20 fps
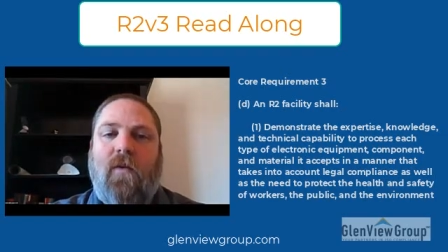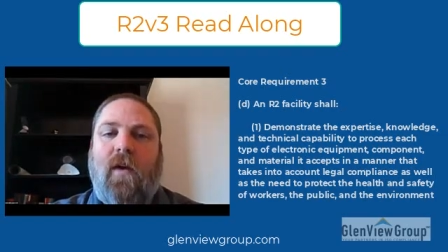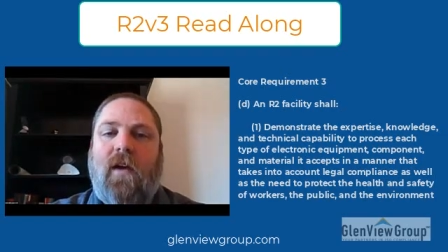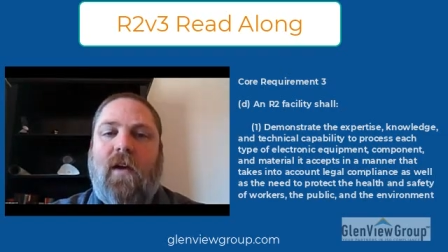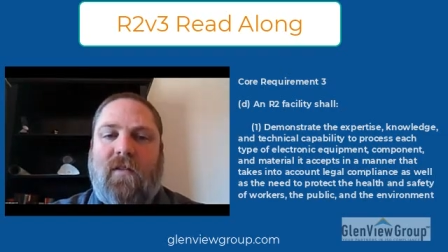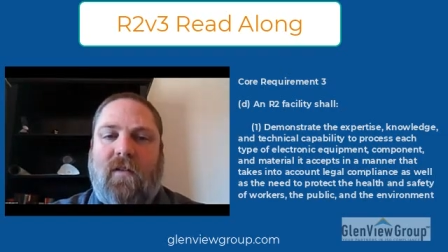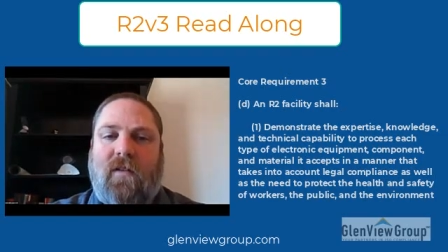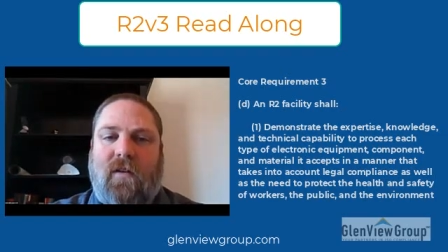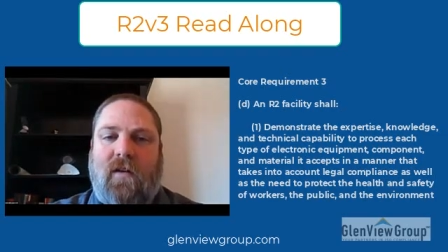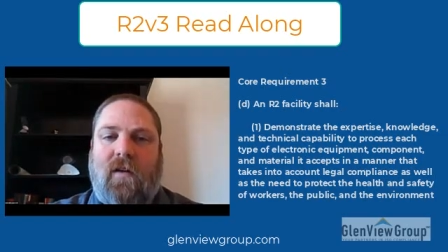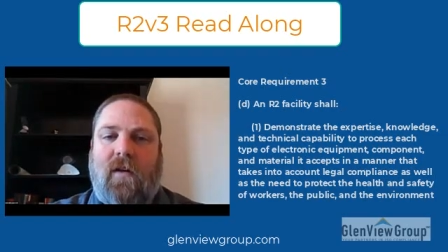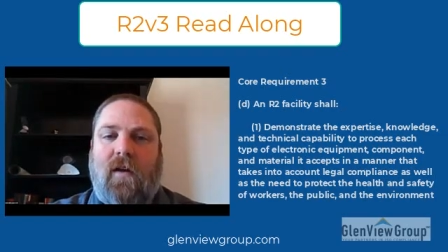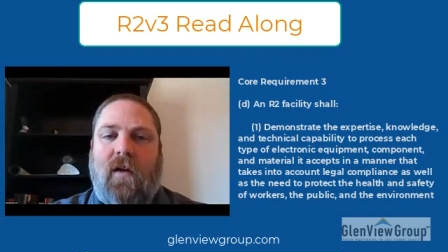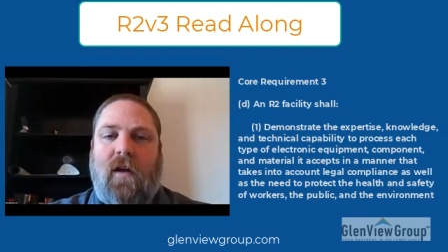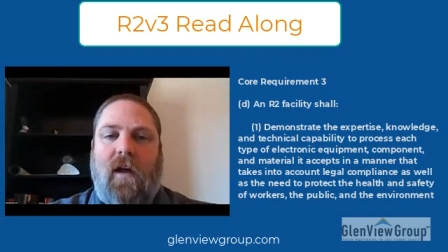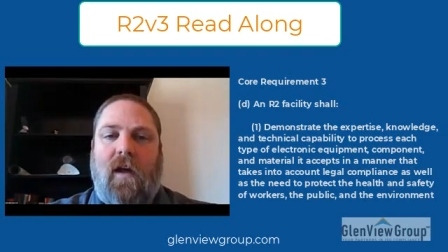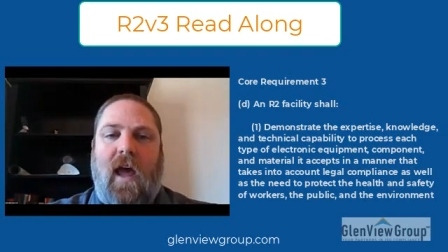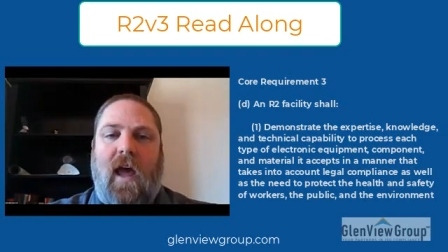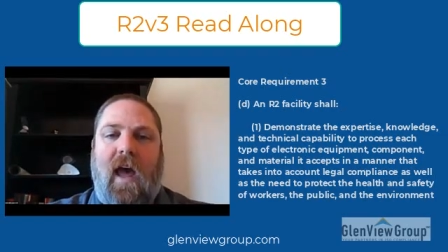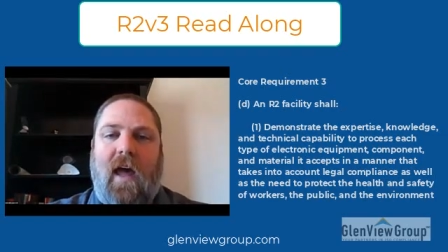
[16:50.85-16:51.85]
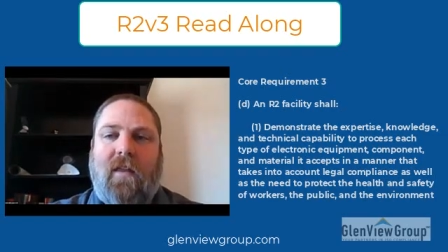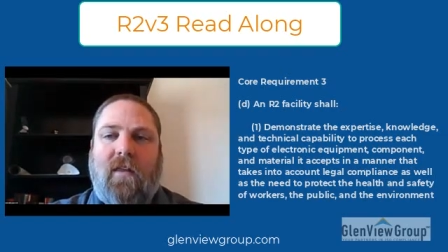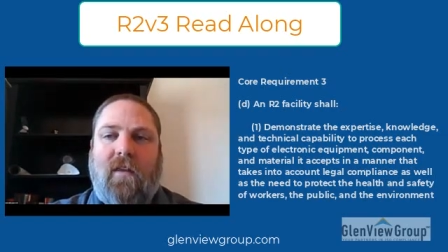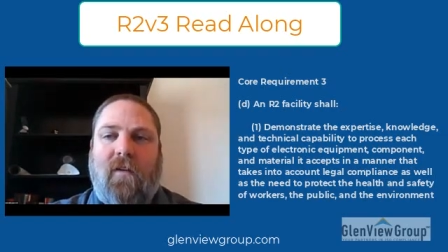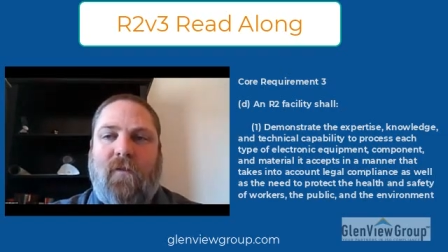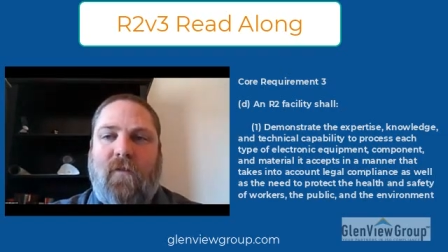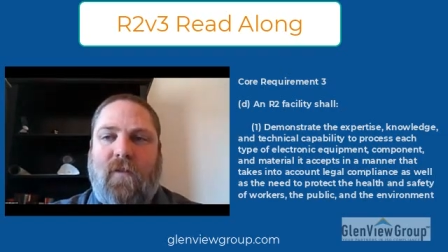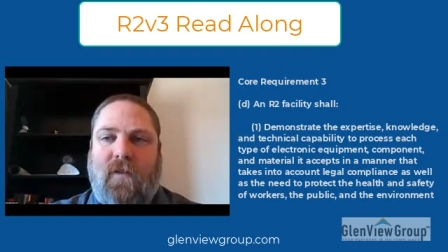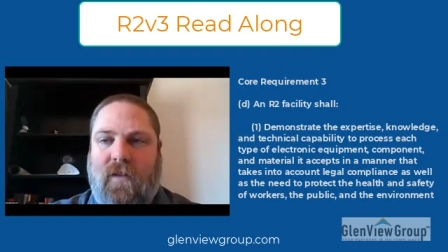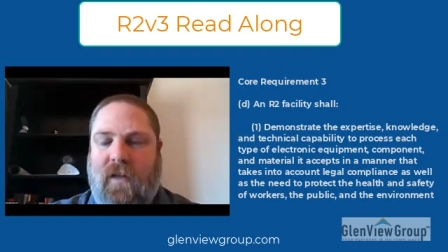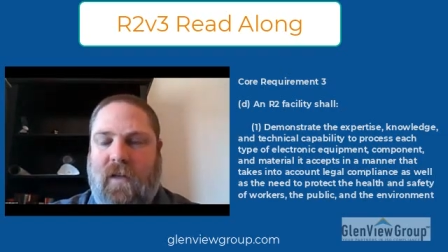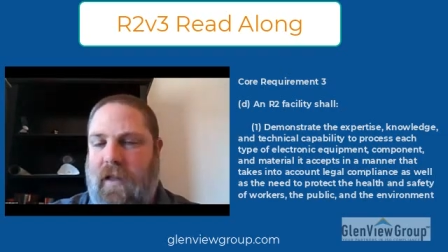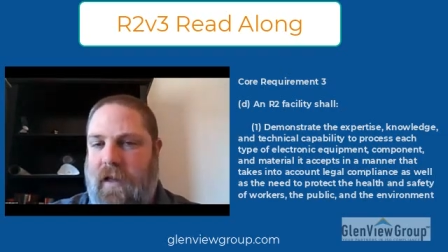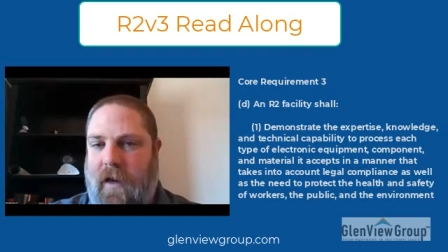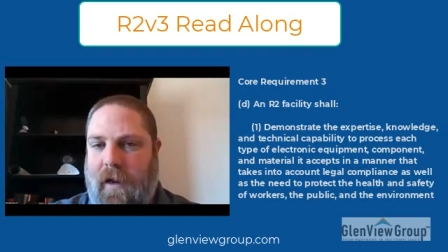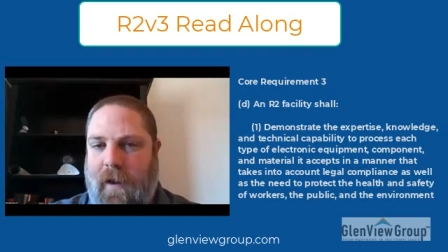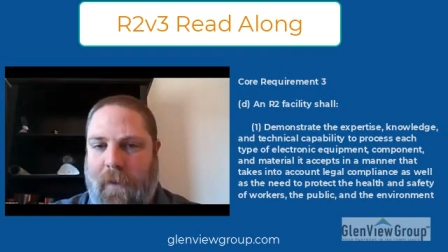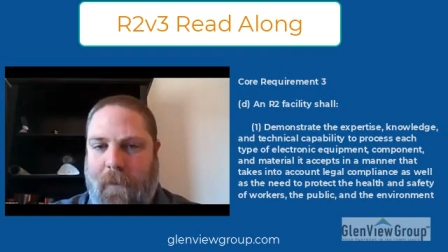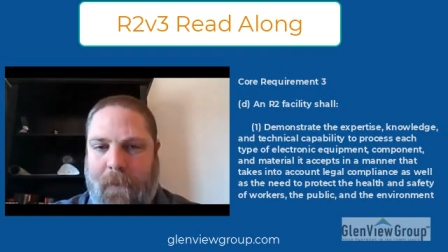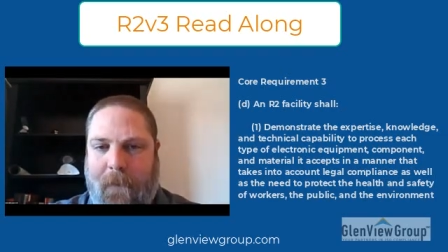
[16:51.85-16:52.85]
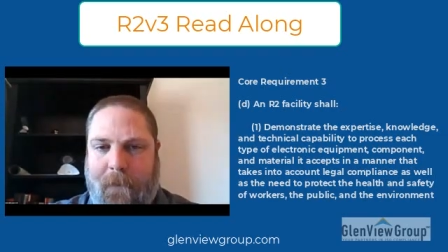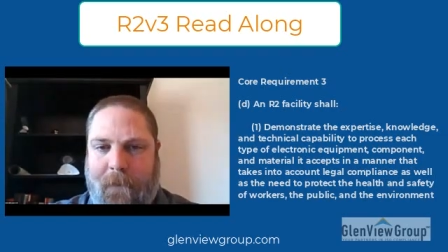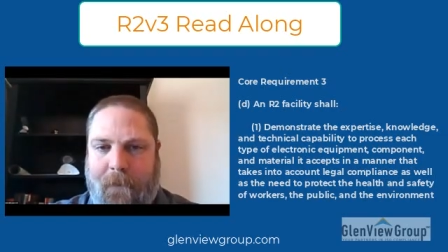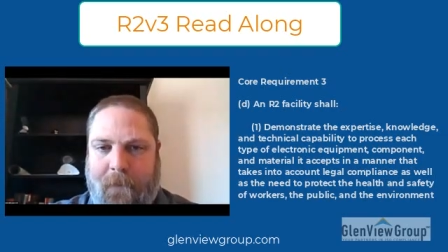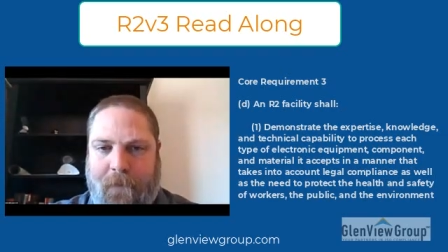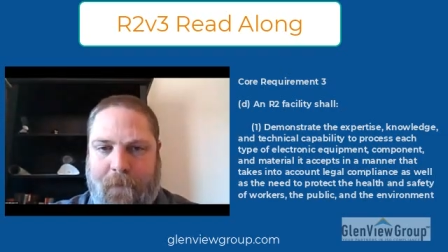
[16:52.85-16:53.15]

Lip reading: risk at the facility.